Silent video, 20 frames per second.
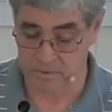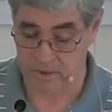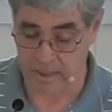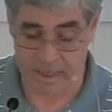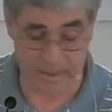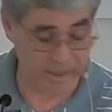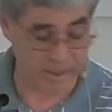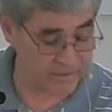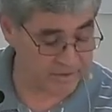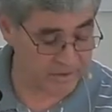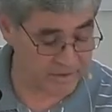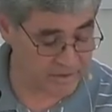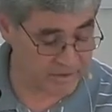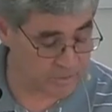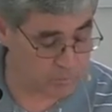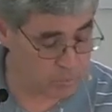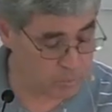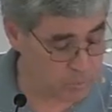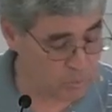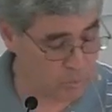And I think
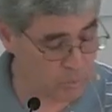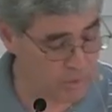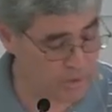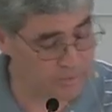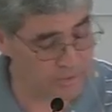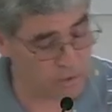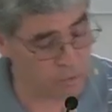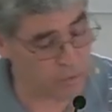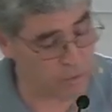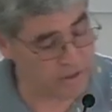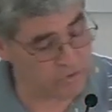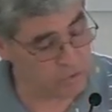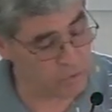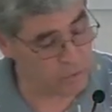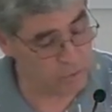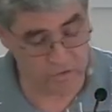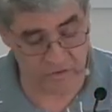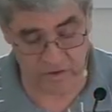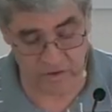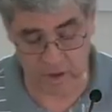that one of the great
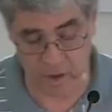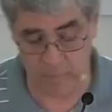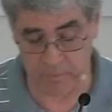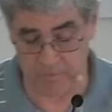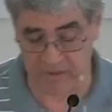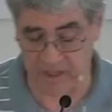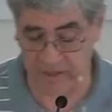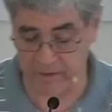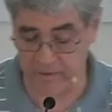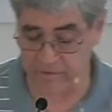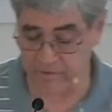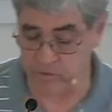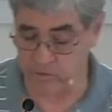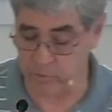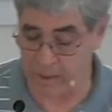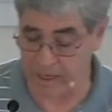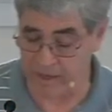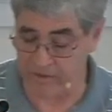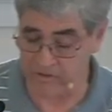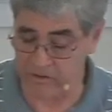truths that comes out of this
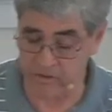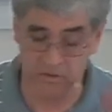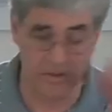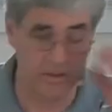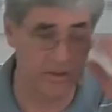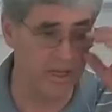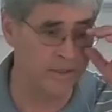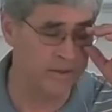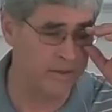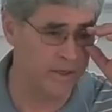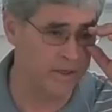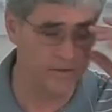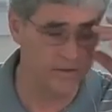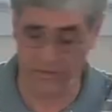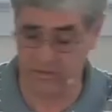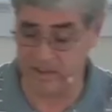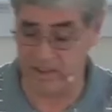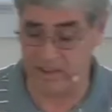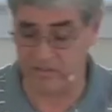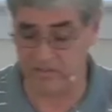passage
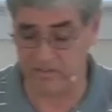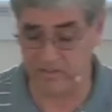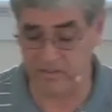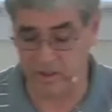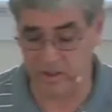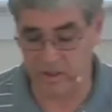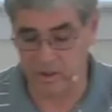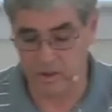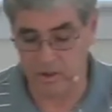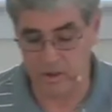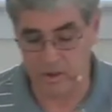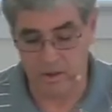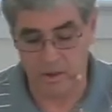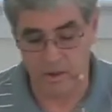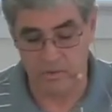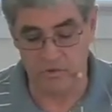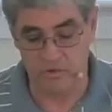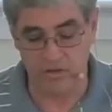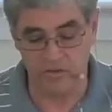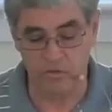is this.
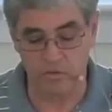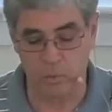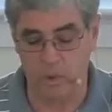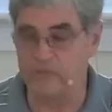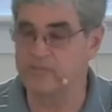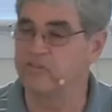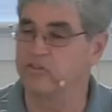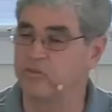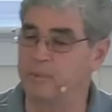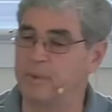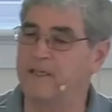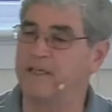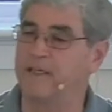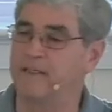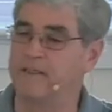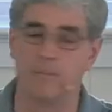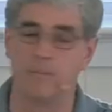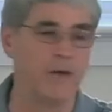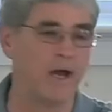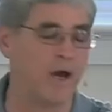Does one speak
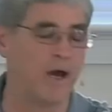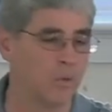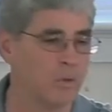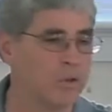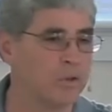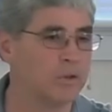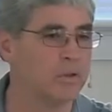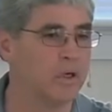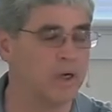in the power